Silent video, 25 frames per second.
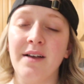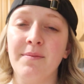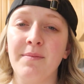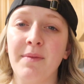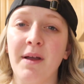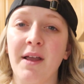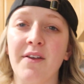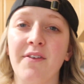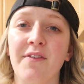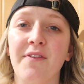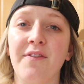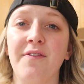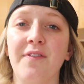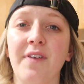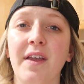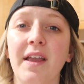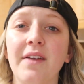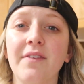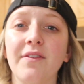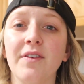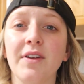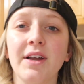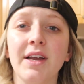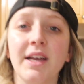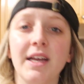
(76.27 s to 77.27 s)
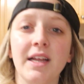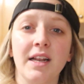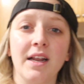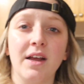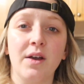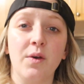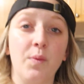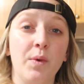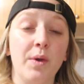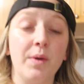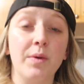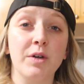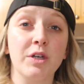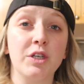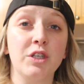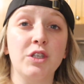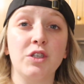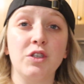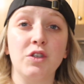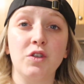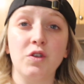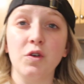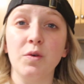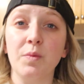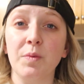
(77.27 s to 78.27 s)
My favorite, we were
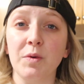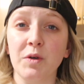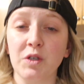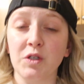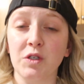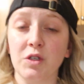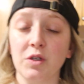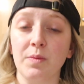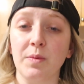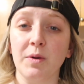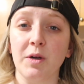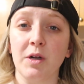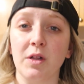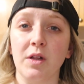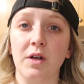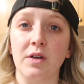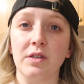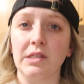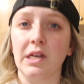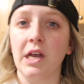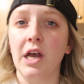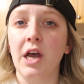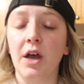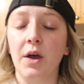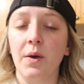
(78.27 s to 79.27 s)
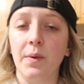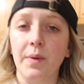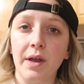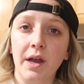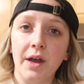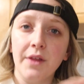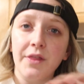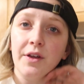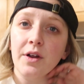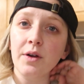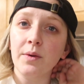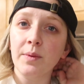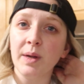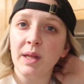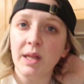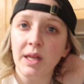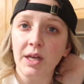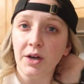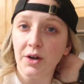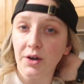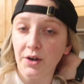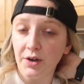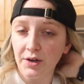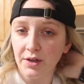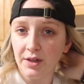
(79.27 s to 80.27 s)
super close. We got there
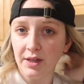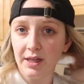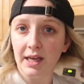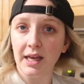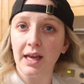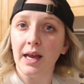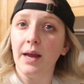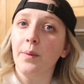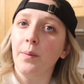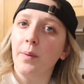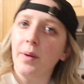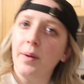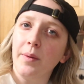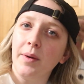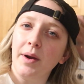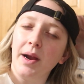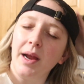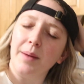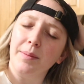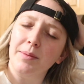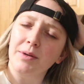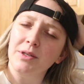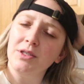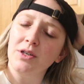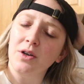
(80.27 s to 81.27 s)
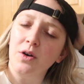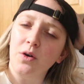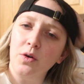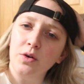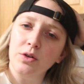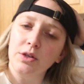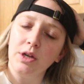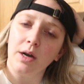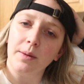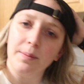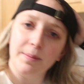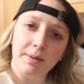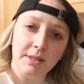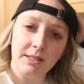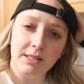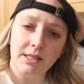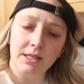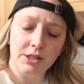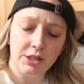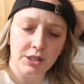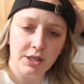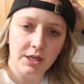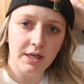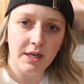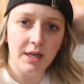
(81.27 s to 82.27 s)
really early and we were able to hold our
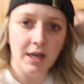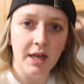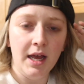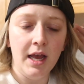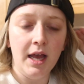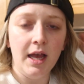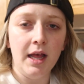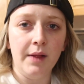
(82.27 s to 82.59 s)
position.